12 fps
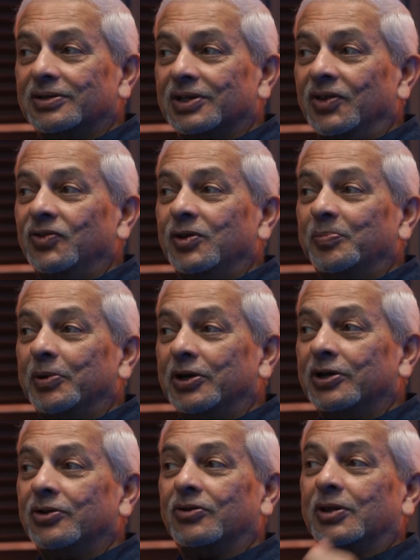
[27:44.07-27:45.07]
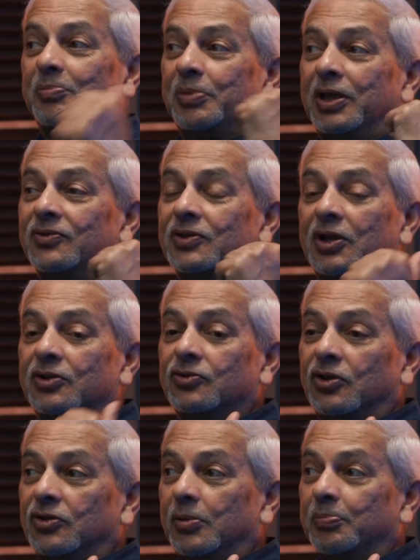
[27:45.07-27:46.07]
is dependent on the past. So
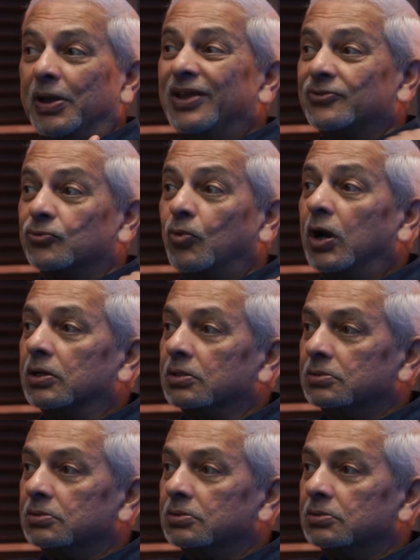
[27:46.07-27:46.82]
you say, past what?